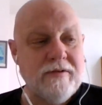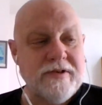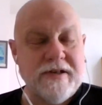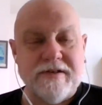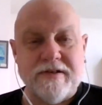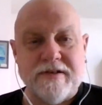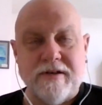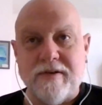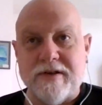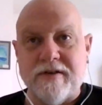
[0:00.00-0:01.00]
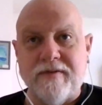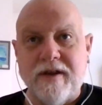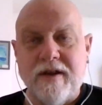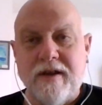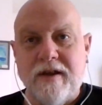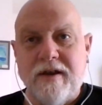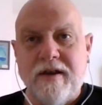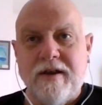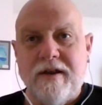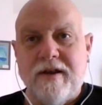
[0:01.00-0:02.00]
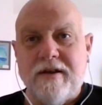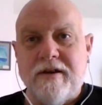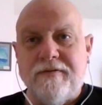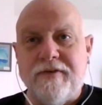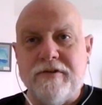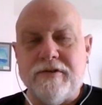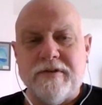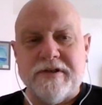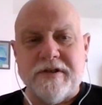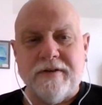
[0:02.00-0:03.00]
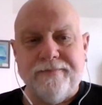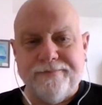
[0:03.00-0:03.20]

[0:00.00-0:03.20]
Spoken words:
which is a series of futuristic